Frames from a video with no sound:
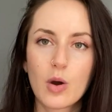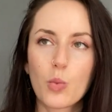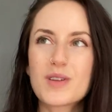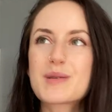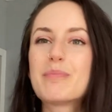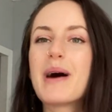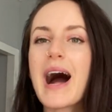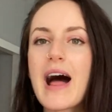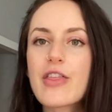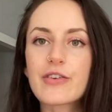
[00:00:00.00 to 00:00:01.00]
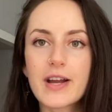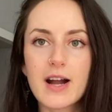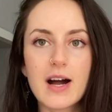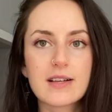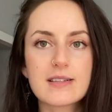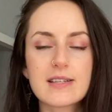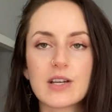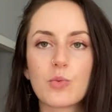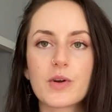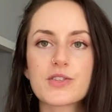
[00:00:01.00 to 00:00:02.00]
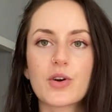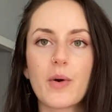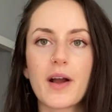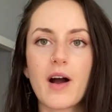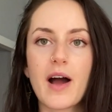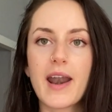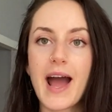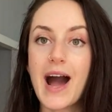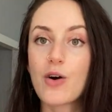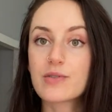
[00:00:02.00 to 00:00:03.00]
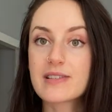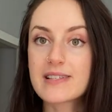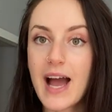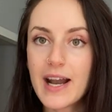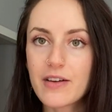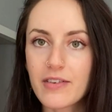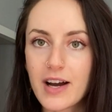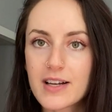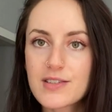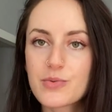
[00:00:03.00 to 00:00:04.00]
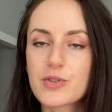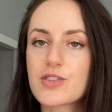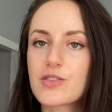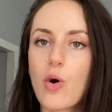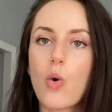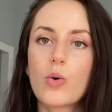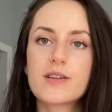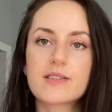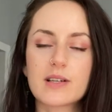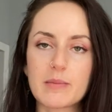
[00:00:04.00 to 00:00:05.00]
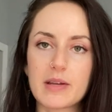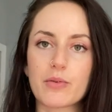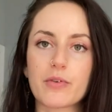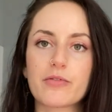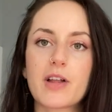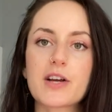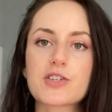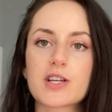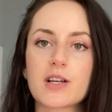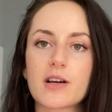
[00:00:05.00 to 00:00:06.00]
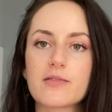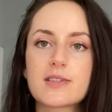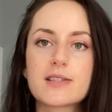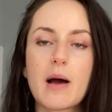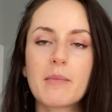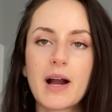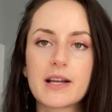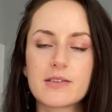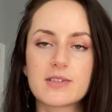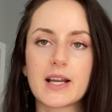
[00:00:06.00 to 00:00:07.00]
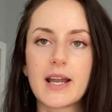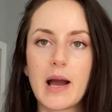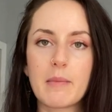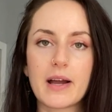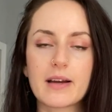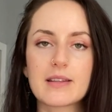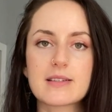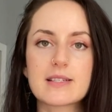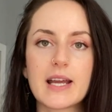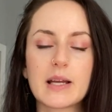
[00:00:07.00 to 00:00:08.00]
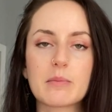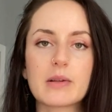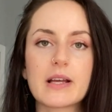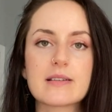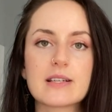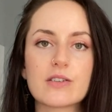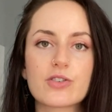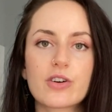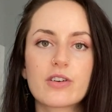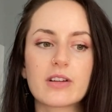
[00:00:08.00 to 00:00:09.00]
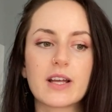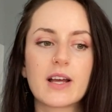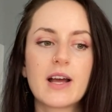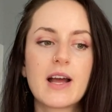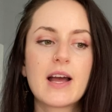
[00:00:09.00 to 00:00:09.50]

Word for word: What's bothering us in what's going on outside of us, which is always going to be a reflection of some kind of dynamic that's taken place internally.